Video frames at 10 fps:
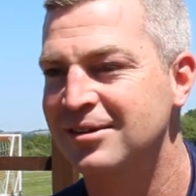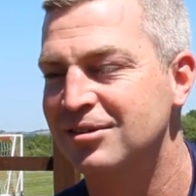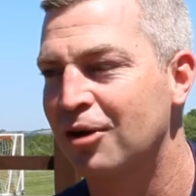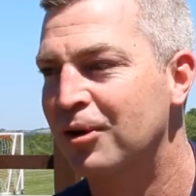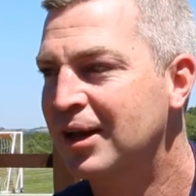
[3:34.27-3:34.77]

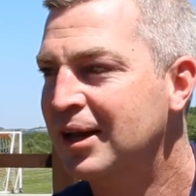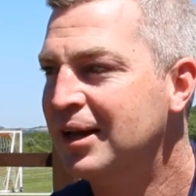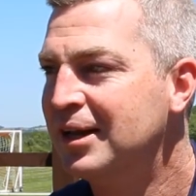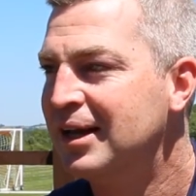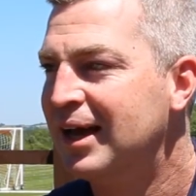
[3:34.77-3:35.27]
So
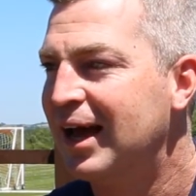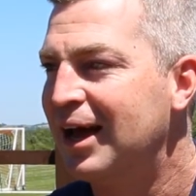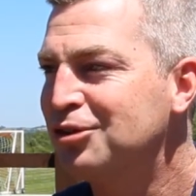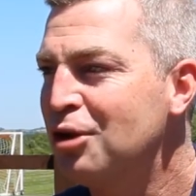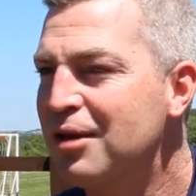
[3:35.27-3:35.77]

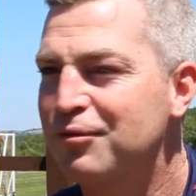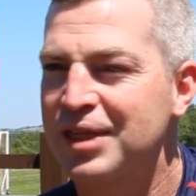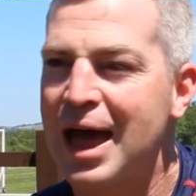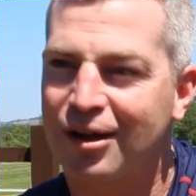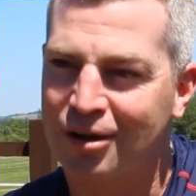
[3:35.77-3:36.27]
I don't envy
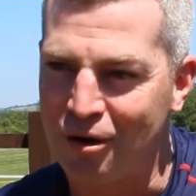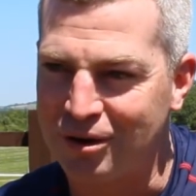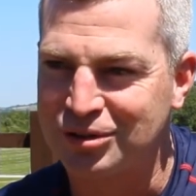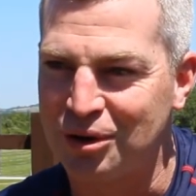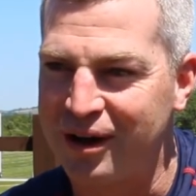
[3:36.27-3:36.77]
that
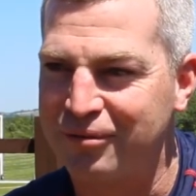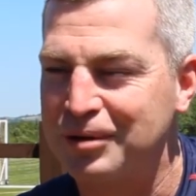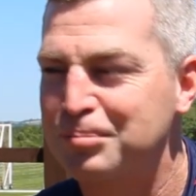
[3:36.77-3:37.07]
side of it,